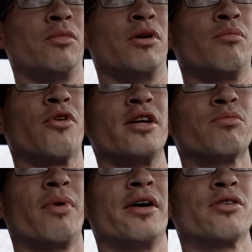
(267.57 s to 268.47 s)
be
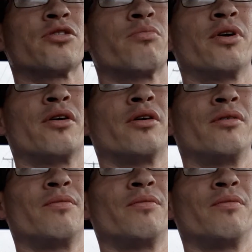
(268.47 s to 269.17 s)
embraced by your Spirit.